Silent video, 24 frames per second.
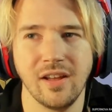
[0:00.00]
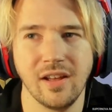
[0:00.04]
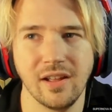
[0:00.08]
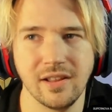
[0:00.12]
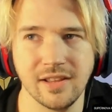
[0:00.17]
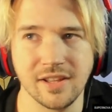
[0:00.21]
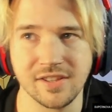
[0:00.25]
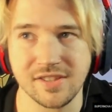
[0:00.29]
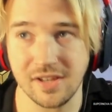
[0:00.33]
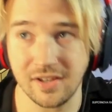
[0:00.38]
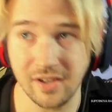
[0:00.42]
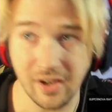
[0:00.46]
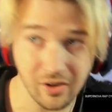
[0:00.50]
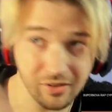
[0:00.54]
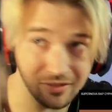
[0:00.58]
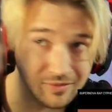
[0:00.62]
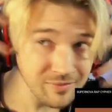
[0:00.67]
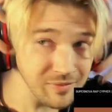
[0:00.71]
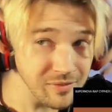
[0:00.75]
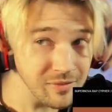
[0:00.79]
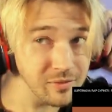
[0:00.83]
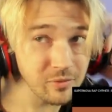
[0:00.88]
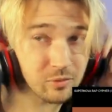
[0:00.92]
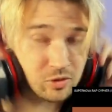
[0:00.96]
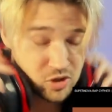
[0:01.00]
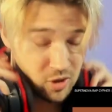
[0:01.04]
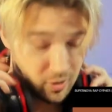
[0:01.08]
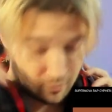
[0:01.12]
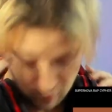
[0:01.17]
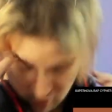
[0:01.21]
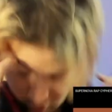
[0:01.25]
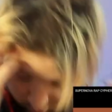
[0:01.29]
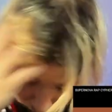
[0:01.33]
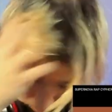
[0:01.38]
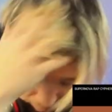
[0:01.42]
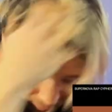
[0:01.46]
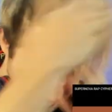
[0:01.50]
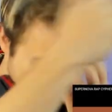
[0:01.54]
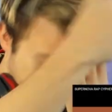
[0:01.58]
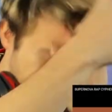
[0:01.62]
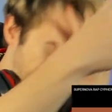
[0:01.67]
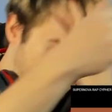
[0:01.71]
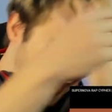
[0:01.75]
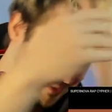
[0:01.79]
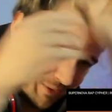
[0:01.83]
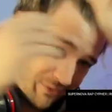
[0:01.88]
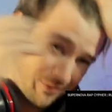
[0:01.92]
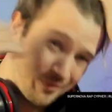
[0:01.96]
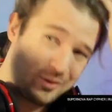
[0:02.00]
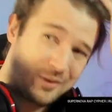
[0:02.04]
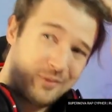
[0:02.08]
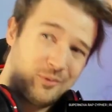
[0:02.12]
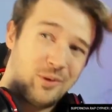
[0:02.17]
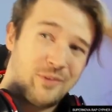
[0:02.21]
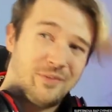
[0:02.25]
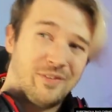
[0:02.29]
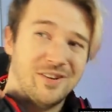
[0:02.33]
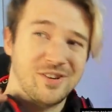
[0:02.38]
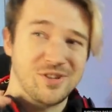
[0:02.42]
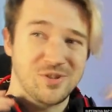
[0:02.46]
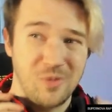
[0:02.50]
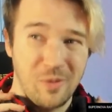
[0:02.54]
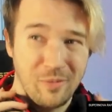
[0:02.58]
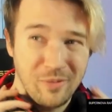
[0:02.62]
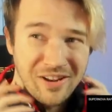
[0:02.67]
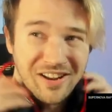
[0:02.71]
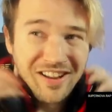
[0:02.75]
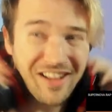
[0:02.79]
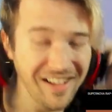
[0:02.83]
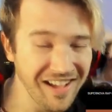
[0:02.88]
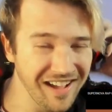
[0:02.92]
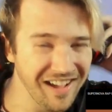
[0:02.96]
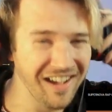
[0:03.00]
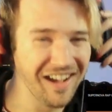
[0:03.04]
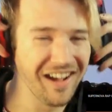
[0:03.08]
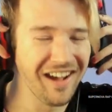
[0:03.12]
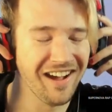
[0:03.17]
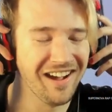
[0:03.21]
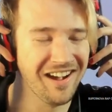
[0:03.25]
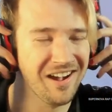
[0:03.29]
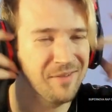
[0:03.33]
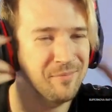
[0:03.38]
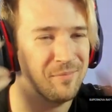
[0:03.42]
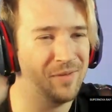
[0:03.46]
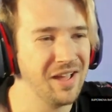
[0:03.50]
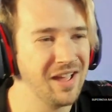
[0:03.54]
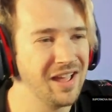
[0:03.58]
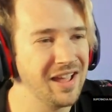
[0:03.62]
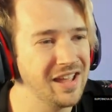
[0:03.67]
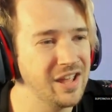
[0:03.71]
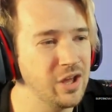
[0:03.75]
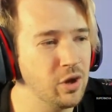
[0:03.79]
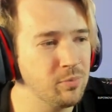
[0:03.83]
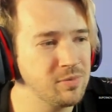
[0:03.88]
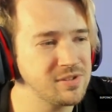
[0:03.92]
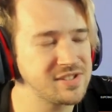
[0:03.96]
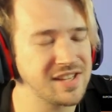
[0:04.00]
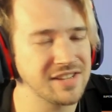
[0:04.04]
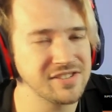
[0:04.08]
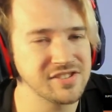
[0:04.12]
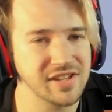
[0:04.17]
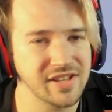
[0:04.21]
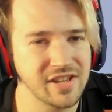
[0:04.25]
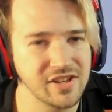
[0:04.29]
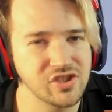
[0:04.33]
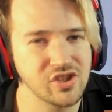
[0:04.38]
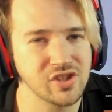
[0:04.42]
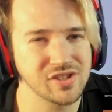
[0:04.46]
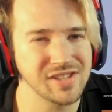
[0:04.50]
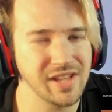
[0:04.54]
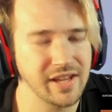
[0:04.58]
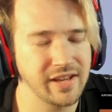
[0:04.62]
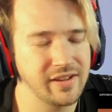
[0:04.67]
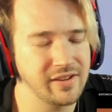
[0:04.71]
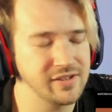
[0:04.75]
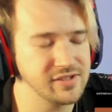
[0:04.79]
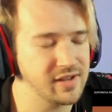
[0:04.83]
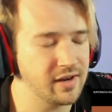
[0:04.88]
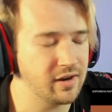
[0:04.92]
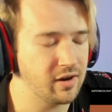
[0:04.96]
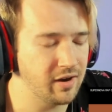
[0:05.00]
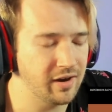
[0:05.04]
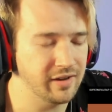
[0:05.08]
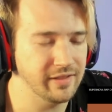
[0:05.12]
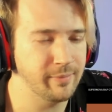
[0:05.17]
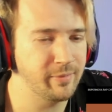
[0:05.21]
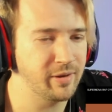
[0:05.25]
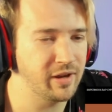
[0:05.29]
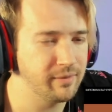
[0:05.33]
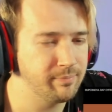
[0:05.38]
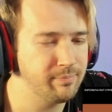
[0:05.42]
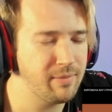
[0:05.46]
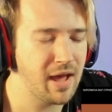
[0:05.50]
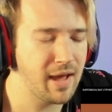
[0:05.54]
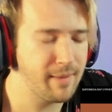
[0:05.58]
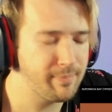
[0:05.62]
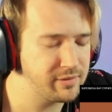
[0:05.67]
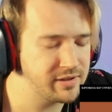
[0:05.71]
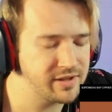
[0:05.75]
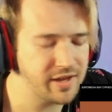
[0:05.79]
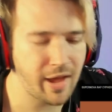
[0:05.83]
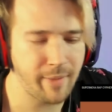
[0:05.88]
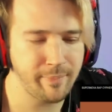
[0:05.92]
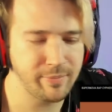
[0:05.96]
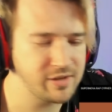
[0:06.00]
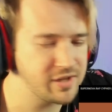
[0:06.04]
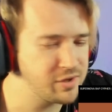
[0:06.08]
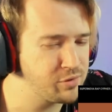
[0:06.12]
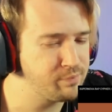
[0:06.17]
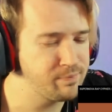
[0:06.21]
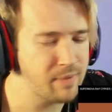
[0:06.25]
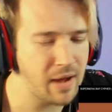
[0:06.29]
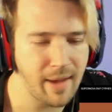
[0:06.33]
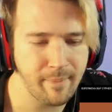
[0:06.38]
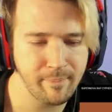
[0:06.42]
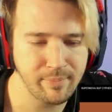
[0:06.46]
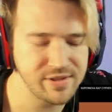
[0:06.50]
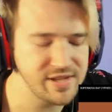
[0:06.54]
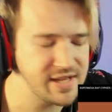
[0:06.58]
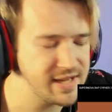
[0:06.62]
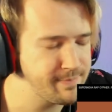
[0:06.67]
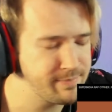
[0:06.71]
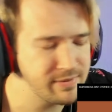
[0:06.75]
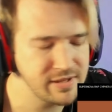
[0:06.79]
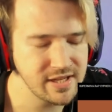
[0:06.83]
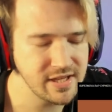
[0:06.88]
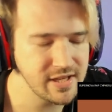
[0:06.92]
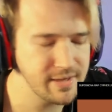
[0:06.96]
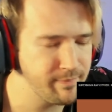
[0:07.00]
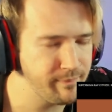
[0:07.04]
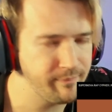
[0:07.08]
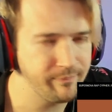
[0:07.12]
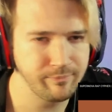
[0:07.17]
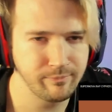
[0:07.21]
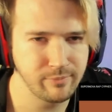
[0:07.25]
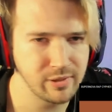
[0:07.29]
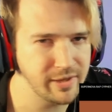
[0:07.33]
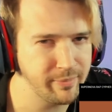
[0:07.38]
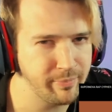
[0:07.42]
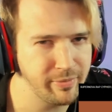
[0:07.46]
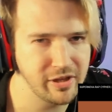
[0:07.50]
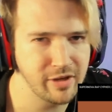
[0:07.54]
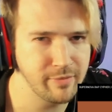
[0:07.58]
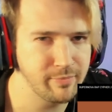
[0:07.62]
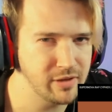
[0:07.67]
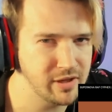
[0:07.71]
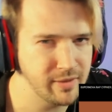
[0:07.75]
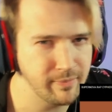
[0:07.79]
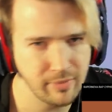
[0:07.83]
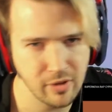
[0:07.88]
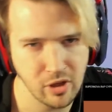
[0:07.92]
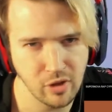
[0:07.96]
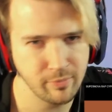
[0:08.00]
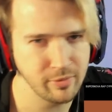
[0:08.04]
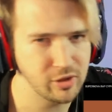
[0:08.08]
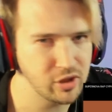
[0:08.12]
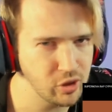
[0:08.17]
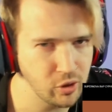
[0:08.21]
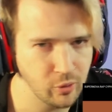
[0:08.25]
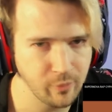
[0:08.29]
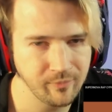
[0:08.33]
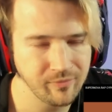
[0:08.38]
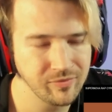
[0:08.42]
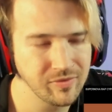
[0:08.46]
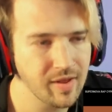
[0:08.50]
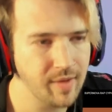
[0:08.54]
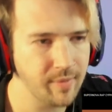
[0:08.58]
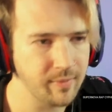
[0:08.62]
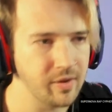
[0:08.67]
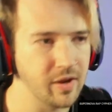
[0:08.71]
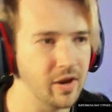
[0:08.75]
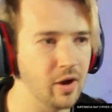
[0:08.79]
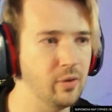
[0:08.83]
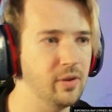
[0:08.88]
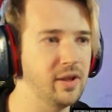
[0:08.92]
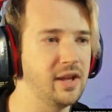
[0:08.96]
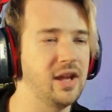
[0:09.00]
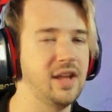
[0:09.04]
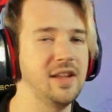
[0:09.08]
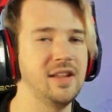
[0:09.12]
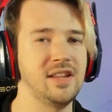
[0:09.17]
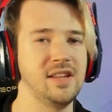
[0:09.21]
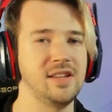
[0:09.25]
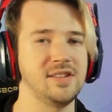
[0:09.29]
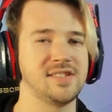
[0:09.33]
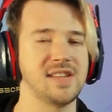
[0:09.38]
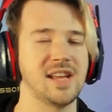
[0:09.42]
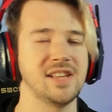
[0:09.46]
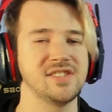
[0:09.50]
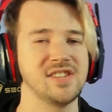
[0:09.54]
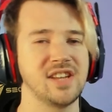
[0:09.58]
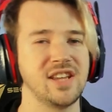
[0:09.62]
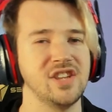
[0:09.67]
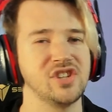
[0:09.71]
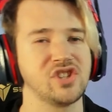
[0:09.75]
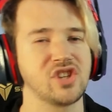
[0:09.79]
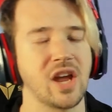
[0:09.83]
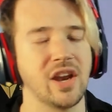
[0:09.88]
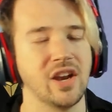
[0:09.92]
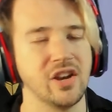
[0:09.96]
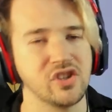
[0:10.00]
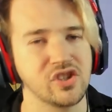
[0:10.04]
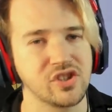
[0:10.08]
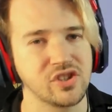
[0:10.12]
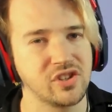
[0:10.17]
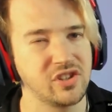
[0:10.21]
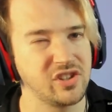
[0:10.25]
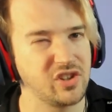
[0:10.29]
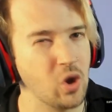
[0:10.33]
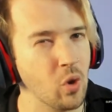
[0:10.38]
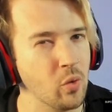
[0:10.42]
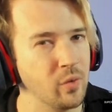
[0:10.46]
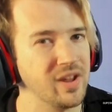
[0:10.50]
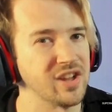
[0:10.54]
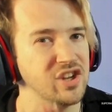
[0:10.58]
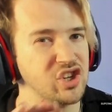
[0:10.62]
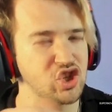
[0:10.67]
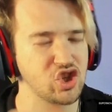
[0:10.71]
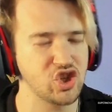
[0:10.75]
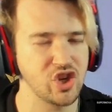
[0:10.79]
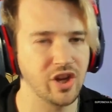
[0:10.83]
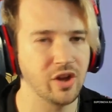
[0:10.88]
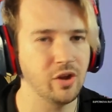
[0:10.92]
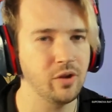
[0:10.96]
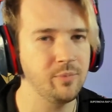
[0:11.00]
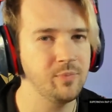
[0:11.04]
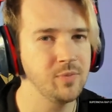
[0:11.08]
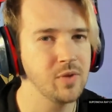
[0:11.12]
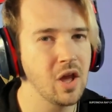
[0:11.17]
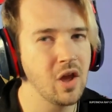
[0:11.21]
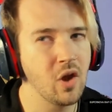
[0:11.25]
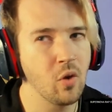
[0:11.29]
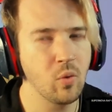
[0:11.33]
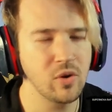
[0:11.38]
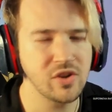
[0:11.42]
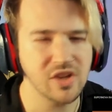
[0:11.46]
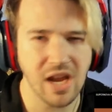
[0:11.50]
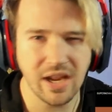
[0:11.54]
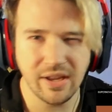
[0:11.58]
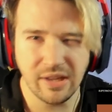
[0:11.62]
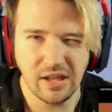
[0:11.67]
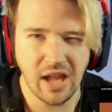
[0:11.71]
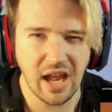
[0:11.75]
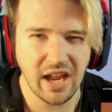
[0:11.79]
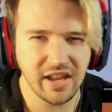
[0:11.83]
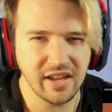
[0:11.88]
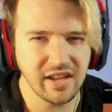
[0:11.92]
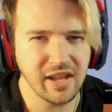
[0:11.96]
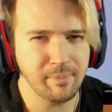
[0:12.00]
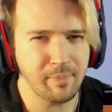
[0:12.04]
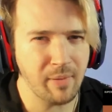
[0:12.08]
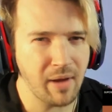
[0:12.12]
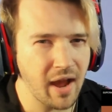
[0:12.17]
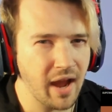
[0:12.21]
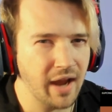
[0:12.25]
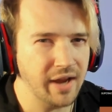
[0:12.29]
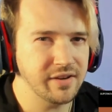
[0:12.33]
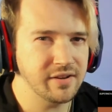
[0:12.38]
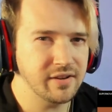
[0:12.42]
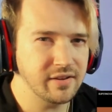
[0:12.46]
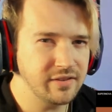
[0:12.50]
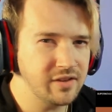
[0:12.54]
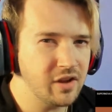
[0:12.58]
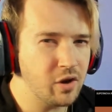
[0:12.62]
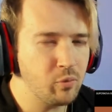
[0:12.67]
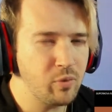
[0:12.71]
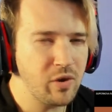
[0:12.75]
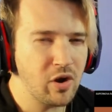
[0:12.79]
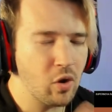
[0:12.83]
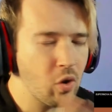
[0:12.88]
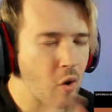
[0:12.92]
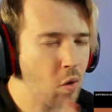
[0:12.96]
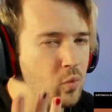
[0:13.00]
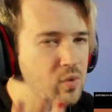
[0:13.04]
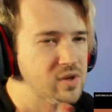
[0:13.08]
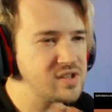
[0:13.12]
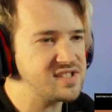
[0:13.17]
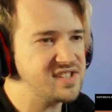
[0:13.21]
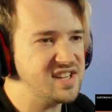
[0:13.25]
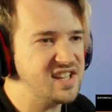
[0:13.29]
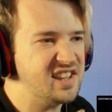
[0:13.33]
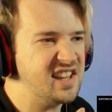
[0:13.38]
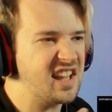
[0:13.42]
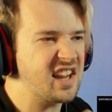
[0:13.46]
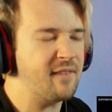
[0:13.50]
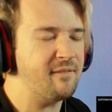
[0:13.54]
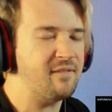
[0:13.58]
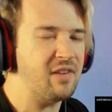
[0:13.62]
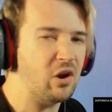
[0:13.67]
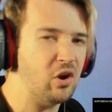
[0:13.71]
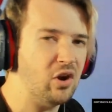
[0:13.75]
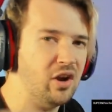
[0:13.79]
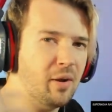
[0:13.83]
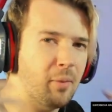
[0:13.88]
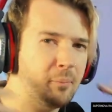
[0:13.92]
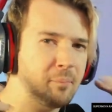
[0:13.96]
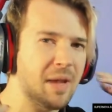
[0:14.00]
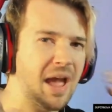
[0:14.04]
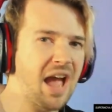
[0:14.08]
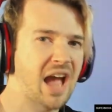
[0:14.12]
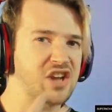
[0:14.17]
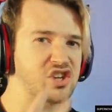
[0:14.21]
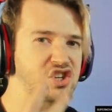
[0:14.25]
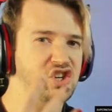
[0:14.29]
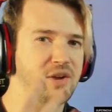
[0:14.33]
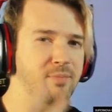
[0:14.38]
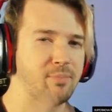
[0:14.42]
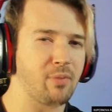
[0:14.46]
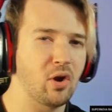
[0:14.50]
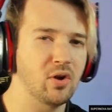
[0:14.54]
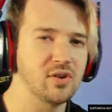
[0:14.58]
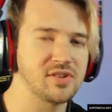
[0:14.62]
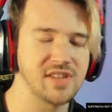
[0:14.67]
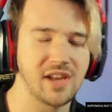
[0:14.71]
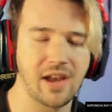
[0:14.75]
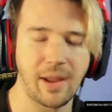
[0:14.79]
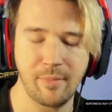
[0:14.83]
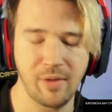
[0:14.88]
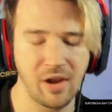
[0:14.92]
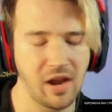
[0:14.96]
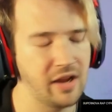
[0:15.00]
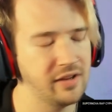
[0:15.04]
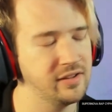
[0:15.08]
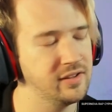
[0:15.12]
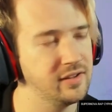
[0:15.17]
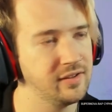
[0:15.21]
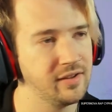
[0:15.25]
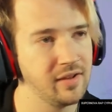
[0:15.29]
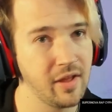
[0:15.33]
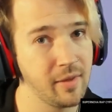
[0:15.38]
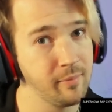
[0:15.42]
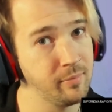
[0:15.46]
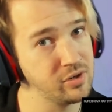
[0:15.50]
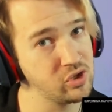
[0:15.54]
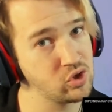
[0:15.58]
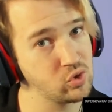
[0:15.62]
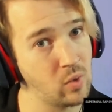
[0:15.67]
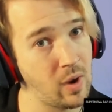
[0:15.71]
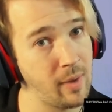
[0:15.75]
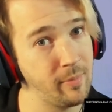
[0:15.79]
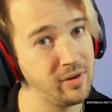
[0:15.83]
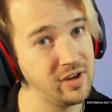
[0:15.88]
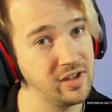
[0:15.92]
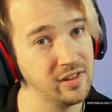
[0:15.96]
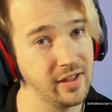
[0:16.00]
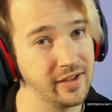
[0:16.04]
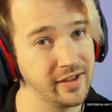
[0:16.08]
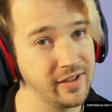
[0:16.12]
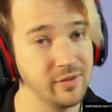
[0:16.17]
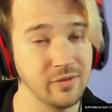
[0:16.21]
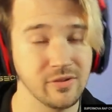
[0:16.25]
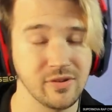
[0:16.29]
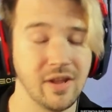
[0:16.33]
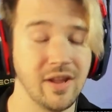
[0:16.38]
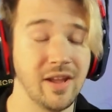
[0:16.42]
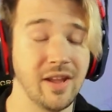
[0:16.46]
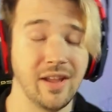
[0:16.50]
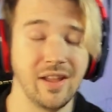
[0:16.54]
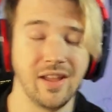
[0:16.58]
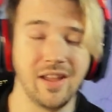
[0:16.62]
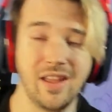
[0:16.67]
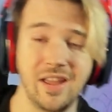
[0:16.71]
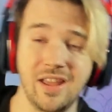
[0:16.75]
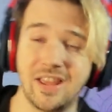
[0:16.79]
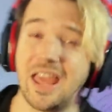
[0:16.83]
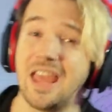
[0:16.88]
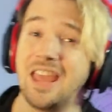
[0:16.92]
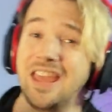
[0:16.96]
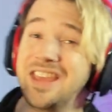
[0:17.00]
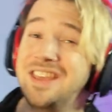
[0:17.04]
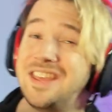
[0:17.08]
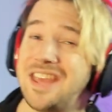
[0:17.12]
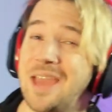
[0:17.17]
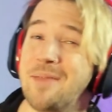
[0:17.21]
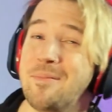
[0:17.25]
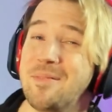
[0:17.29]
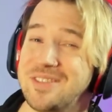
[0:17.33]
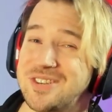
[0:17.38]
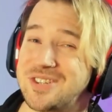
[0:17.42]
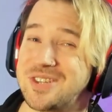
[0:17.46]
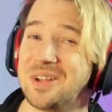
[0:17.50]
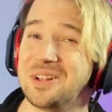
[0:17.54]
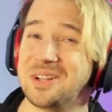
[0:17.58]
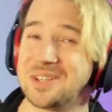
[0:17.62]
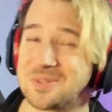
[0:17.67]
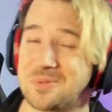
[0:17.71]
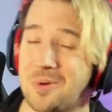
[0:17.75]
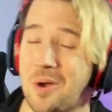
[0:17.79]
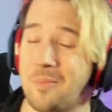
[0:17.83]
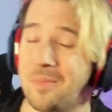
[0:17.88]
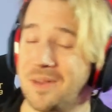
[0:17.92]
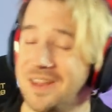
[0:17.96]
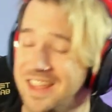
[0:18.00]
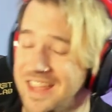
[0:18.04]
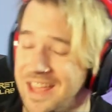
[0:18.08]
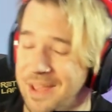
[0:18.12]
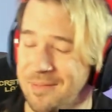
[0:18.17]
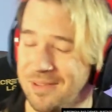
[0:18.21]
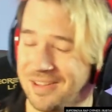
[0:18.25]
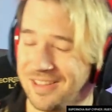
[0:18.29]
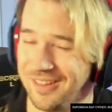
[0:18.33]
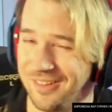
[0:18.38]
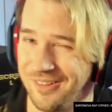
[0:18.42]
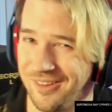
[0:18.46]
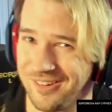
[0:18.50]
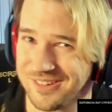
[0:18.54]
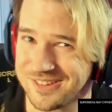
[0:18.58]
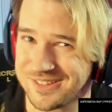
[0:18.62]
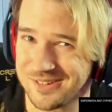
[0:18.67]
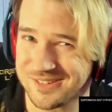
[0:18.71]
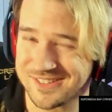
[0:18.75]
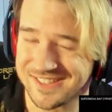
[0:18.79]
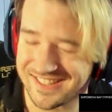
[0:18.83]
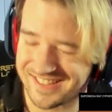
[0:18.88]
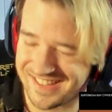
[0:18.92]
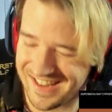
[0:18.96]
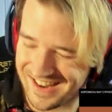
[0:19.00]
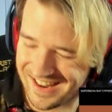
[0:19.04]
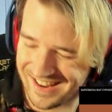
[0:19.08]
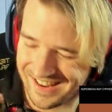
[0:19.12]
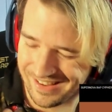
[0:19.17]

Listen here, Shwabadi. We, we, we finished Shwabadi. Um, he almost sounds like he's just like he's like, all right, let me bop a dop a do bop a deep a deep a deep a deep a deep a deep. You know, like it, it sounds like he's kind of just going in chill, which I, I can get behind. You know, we don't always need like a very passionate person. I mean, I but Shwabadi, like he he he came in chill as well, but he came in a little hard towards it.